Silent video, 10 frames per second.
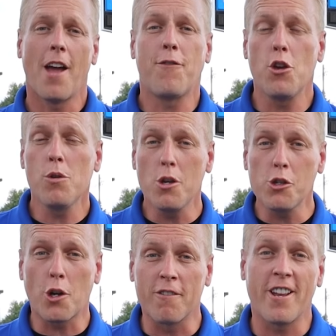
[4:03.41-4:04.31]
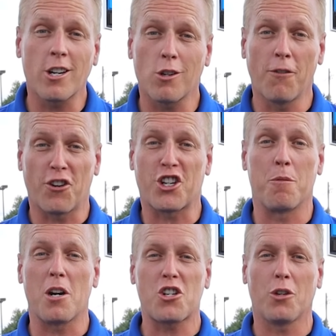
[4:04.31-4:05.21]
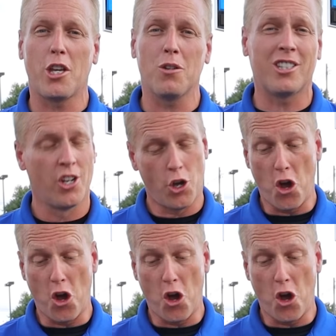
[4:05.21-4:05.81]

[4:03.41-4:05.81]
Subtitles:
If you use your vehicle for commercial use,